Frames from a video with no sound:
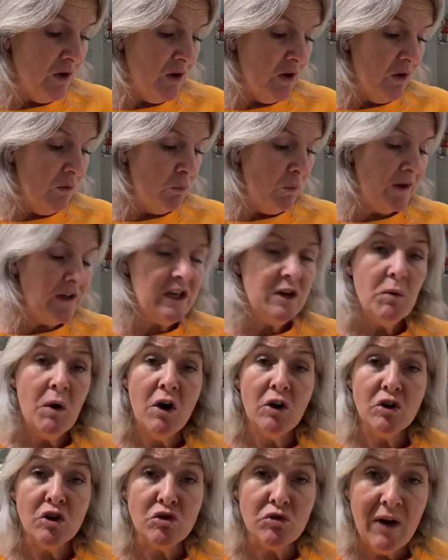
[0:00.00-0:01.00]
When you
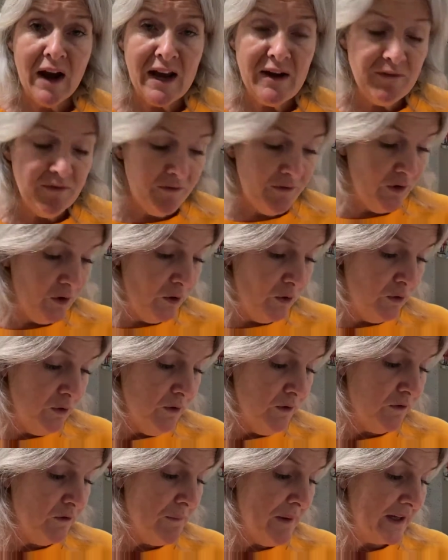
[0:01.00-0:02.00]
are grateful
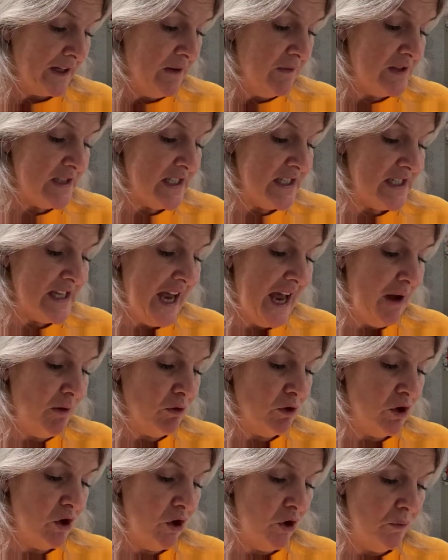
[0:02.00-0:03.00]
for magnificent
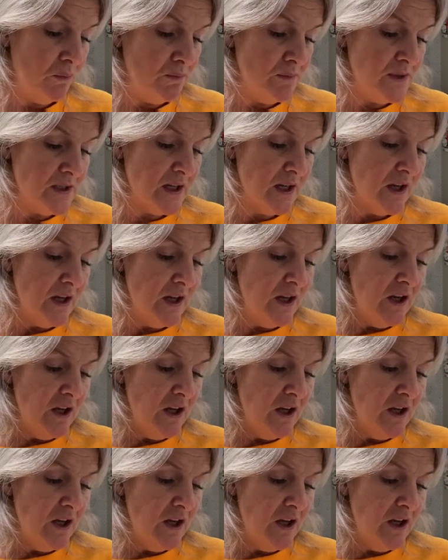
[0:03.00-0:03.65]
outcomes,